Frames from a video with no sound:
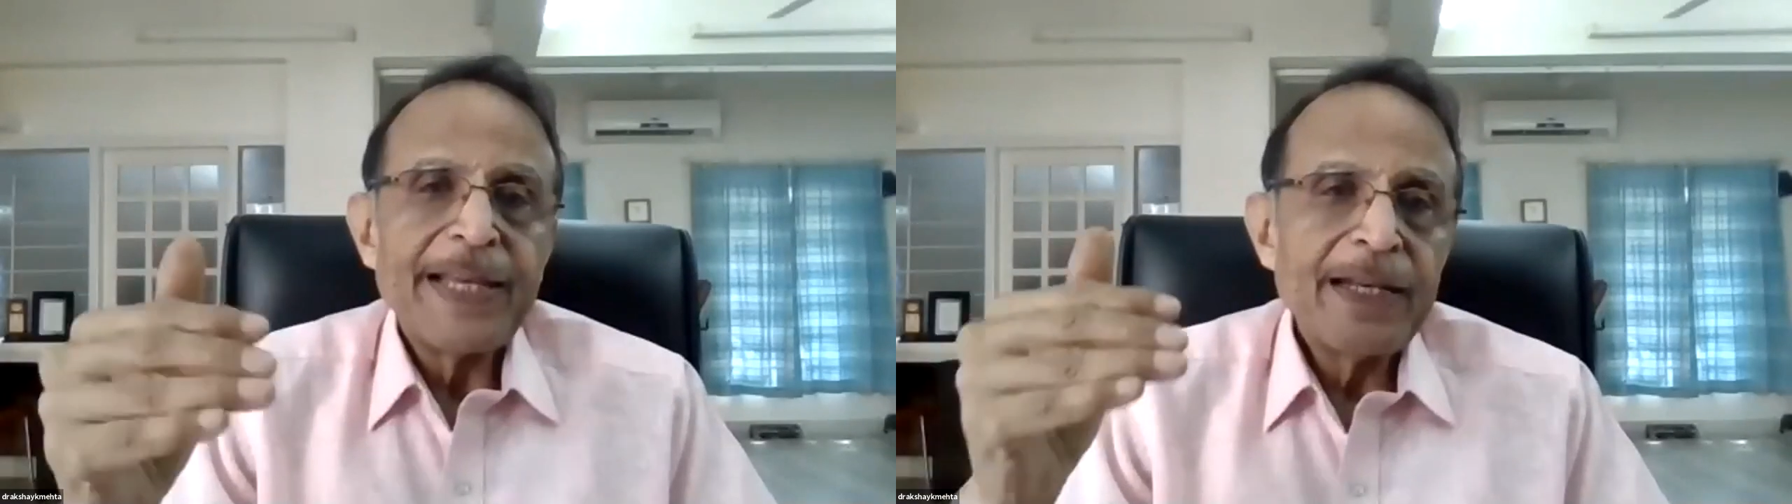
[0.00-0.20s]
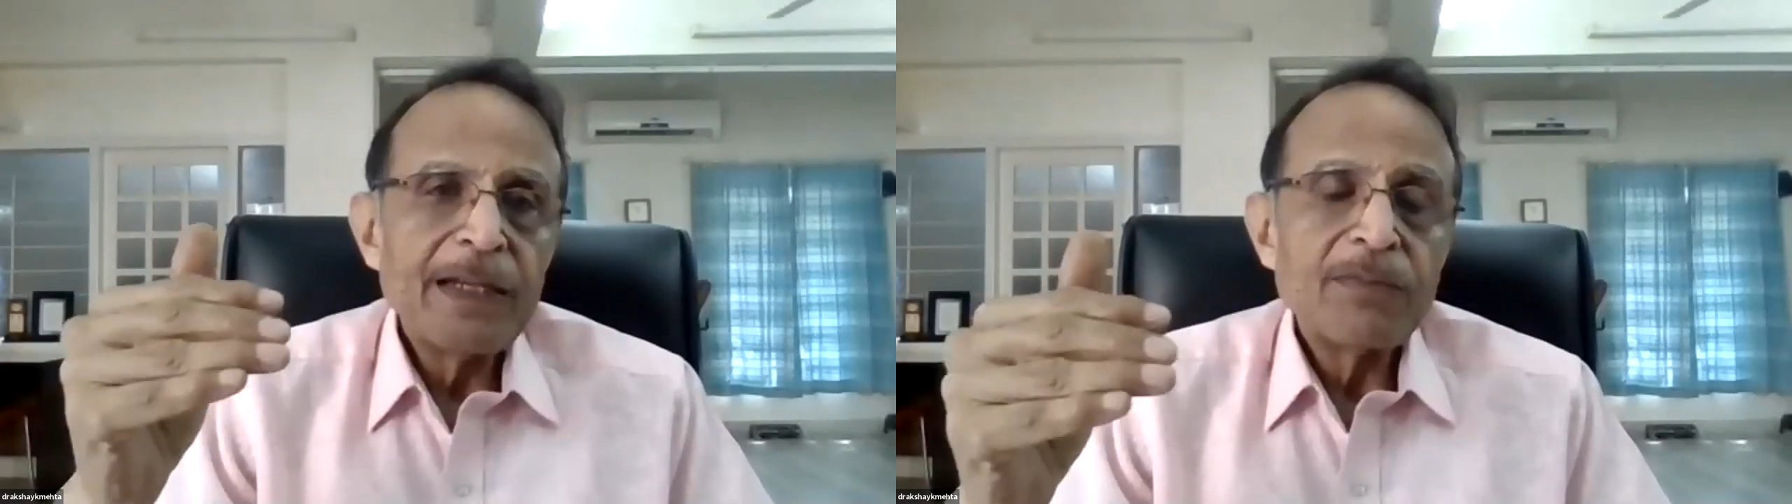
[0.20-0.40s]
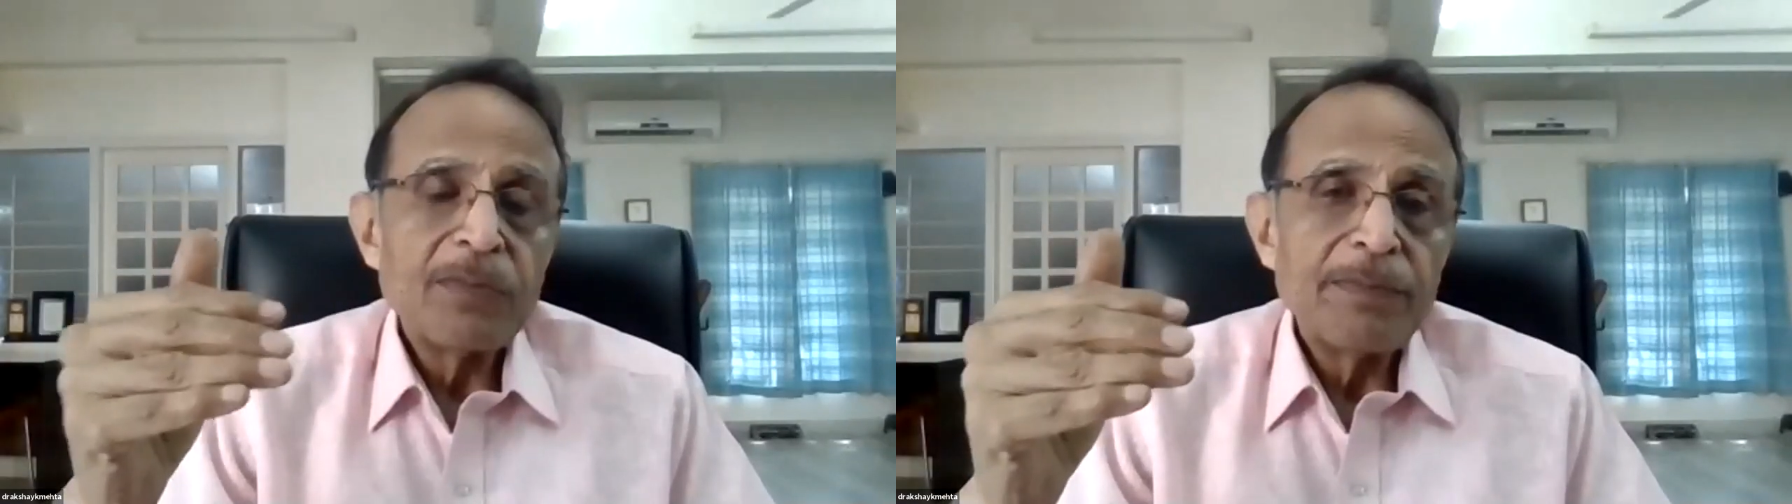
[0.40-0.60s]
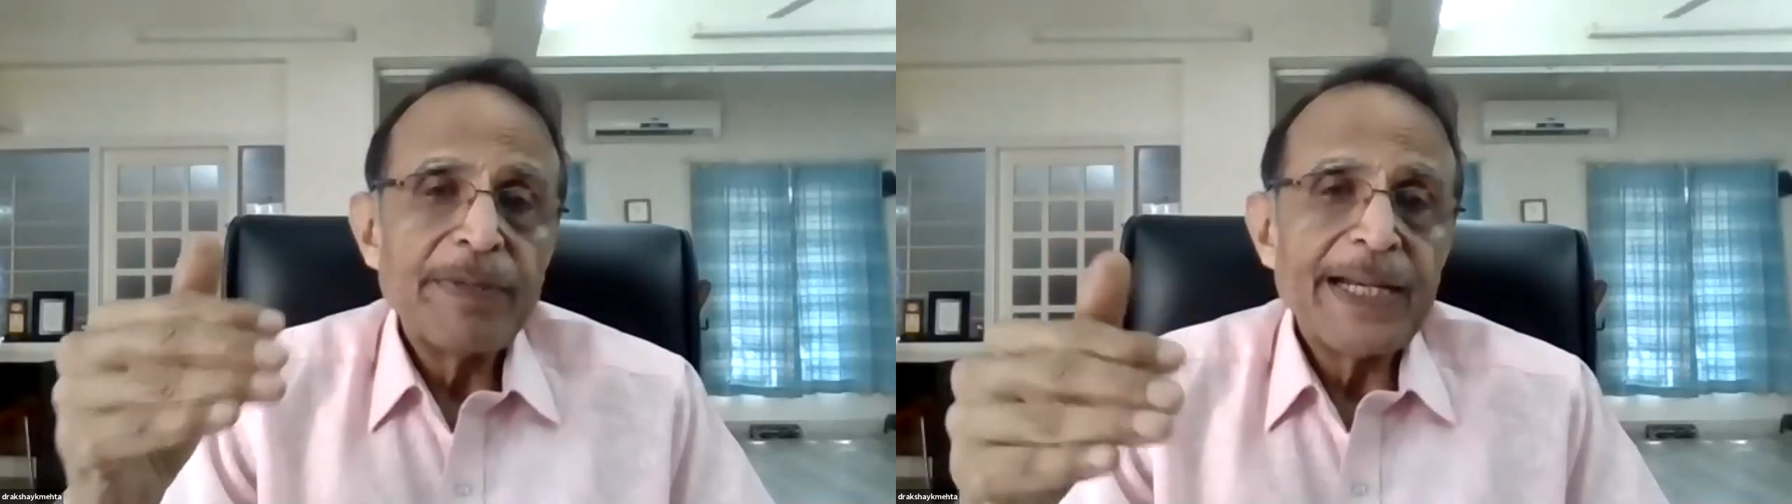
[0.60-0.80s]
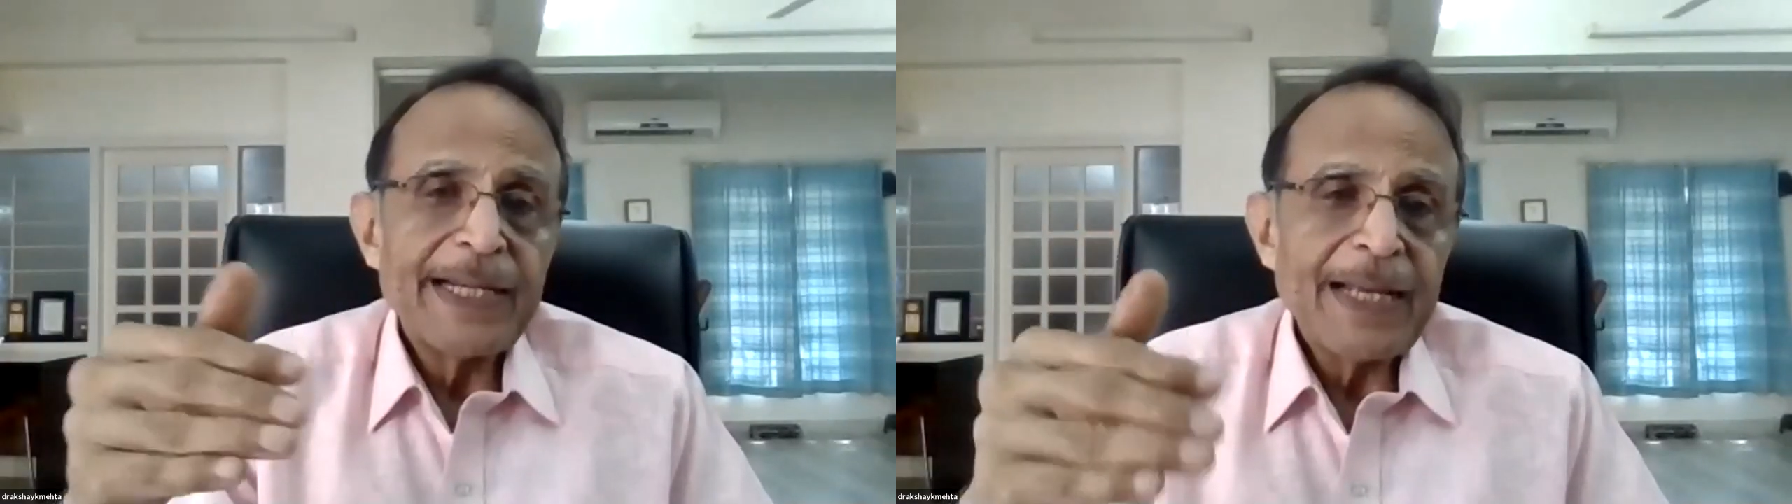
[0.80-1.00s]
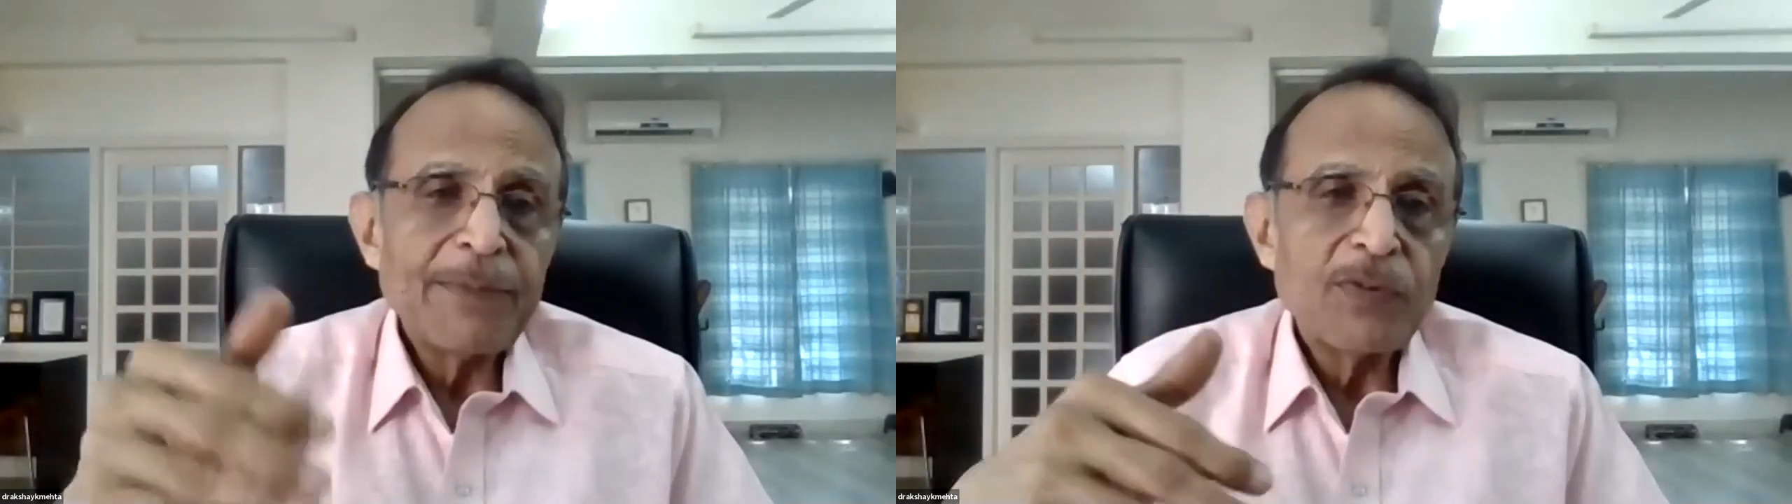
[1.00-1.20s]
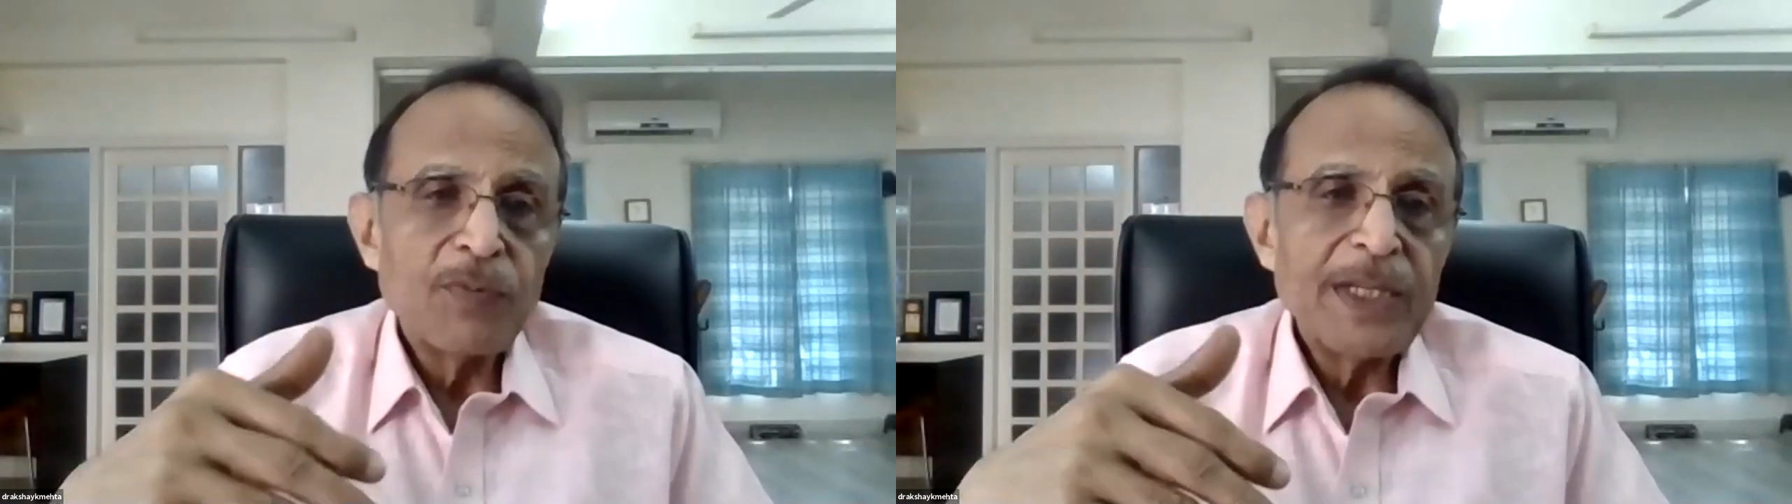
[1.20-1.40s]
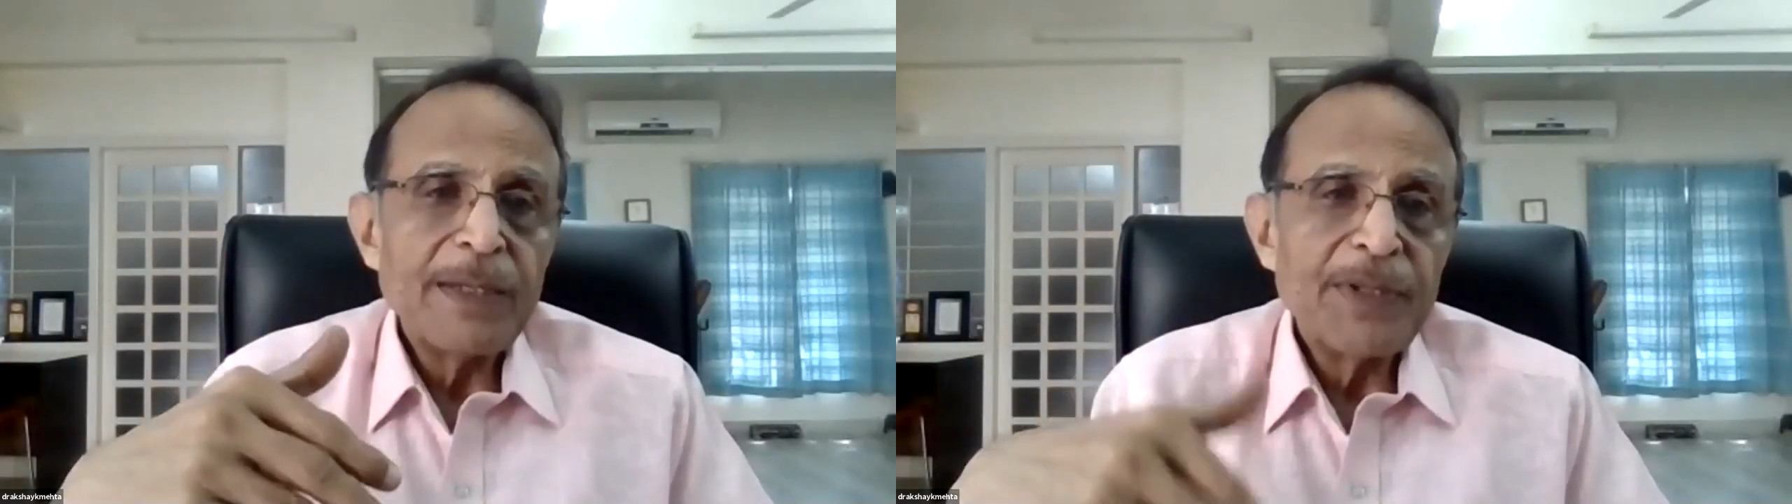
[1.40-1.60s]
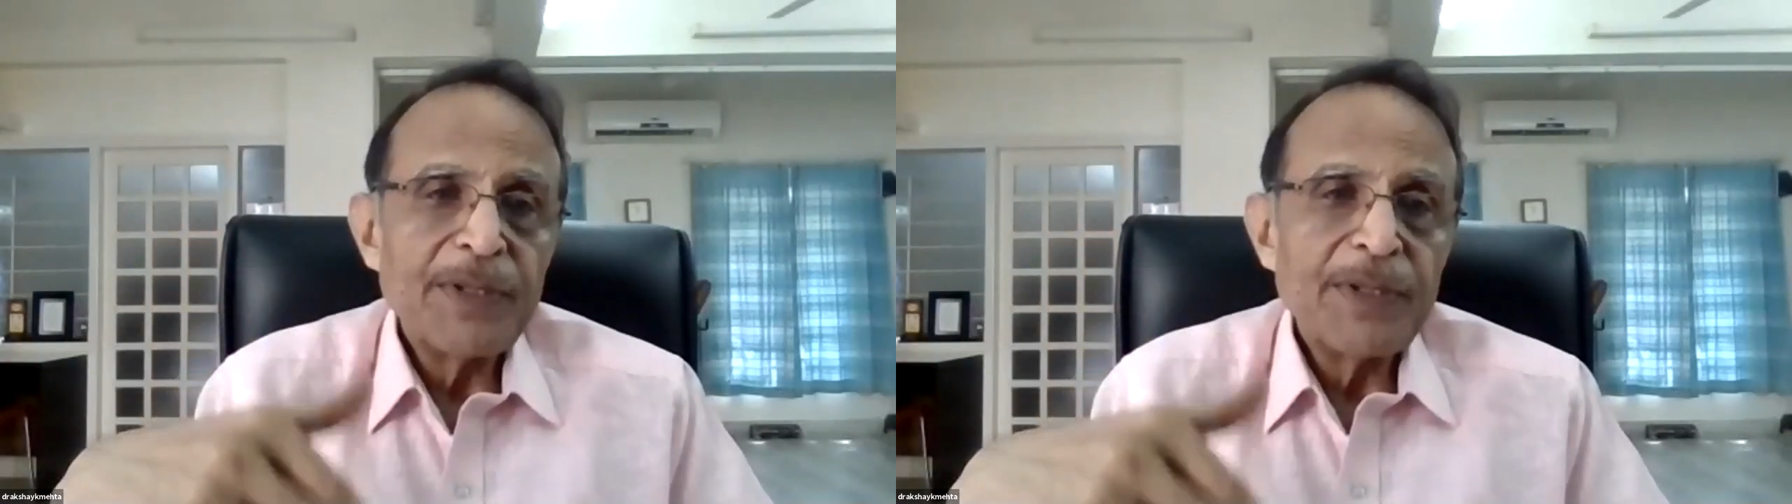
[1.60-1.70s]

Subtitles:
Then many times we,